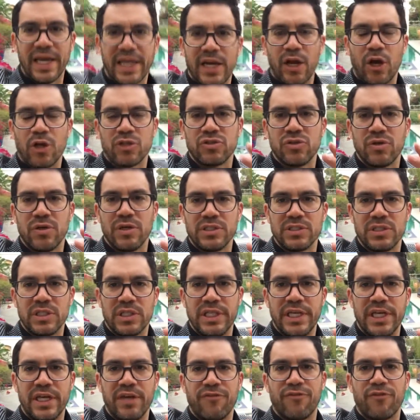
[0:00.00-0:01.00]
And he also has
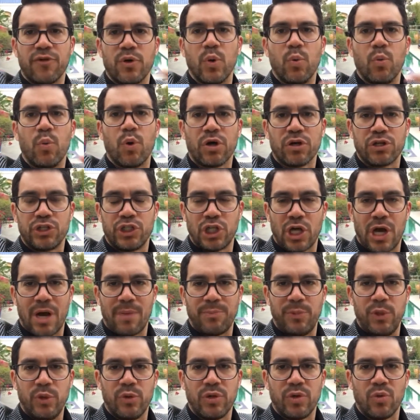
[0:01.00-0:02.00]
a link for a
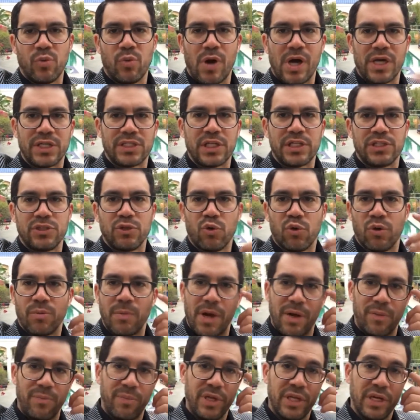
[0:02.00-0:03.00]
workshop you can watch. I told
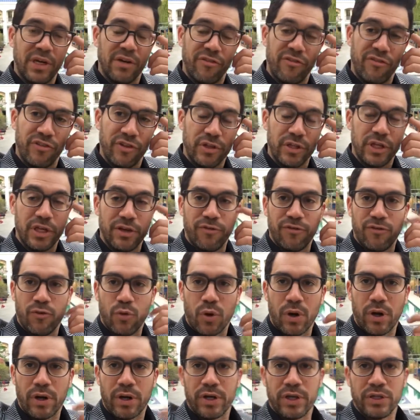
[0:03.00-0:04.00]
him I'd be an affiliate
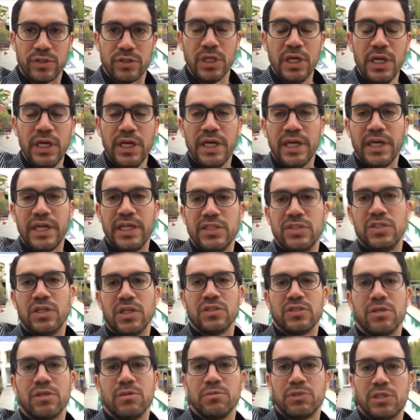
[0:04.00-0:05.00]
for it because he's
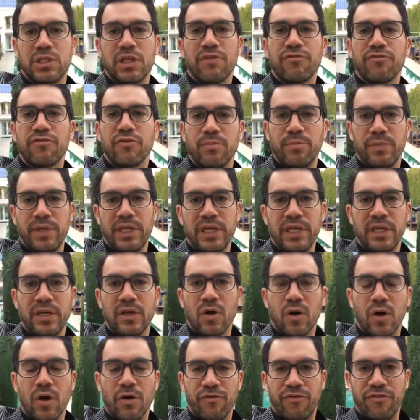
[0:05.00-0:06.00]
some stuff for
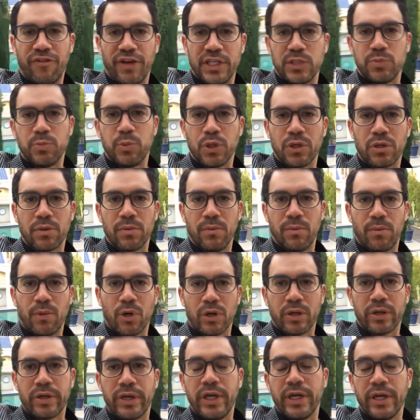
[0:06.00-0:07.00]
me on Facebook
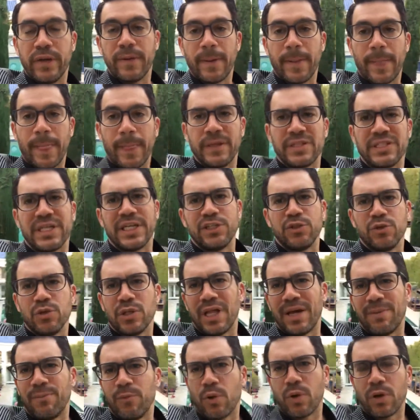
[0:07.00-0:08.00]
marketing, because I do
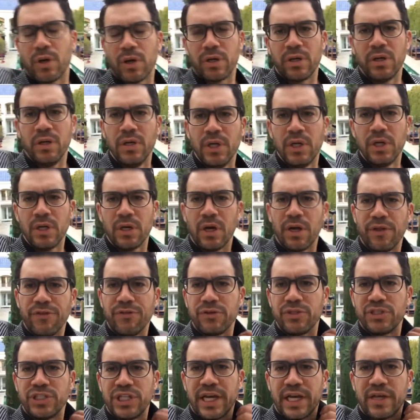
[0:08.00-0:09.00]
a lot more on
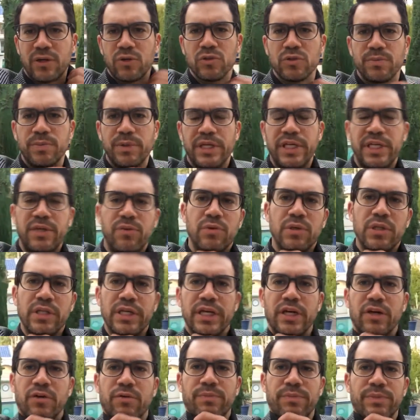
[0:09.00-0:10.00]
other channels, but he
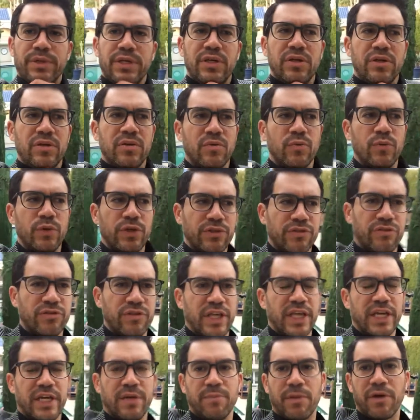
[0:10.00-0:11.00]
really helped me with
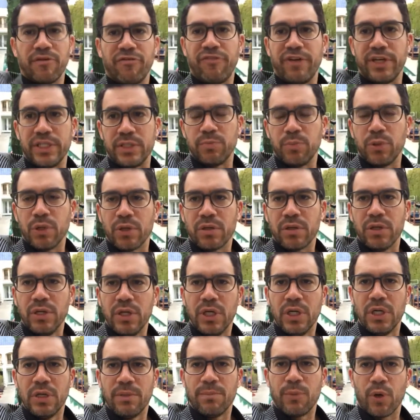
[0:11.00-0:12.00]
getting my Facebook
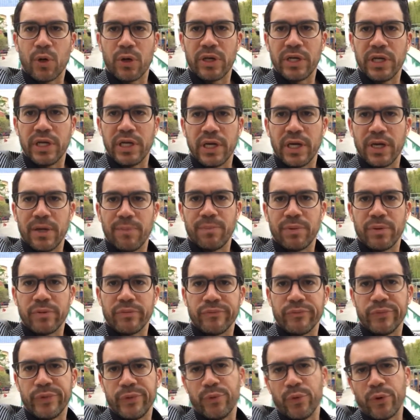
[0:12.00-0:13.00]
marketing up.
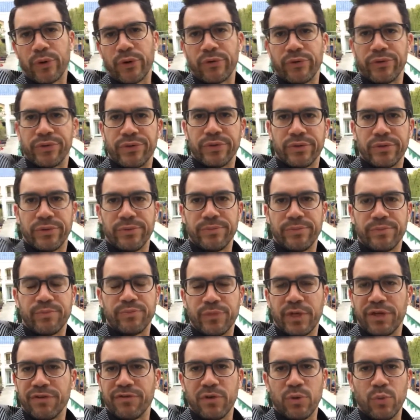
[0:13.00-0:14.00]
We work with him
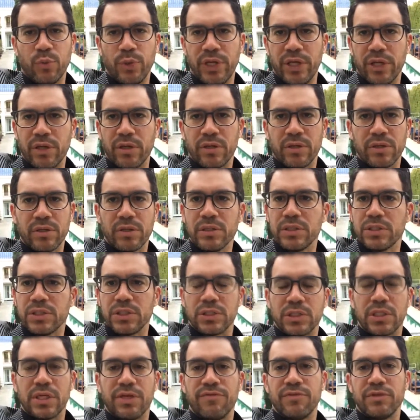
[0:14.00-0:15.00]
every week,
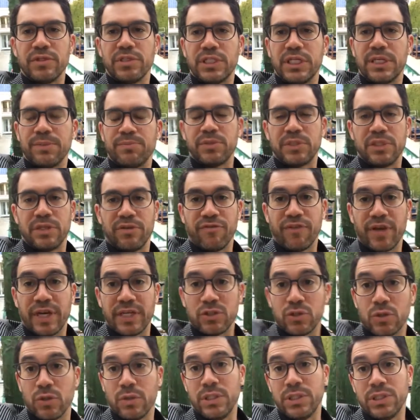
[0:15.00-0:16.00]
just giving tips and
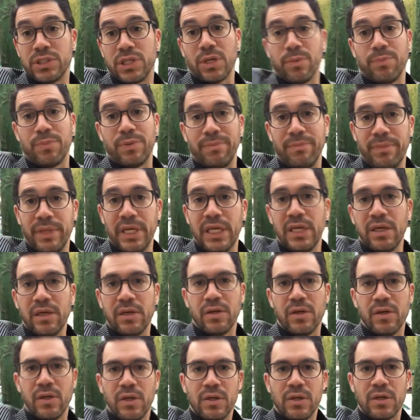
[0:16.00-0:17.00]
advice. So he's helping me,
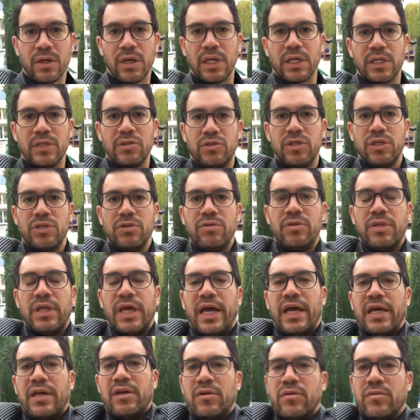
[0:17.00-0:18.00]
I can tell you
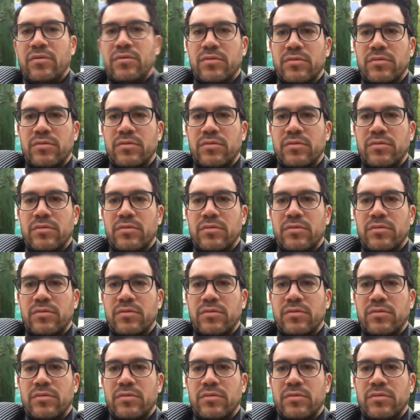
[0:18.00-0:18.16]
that.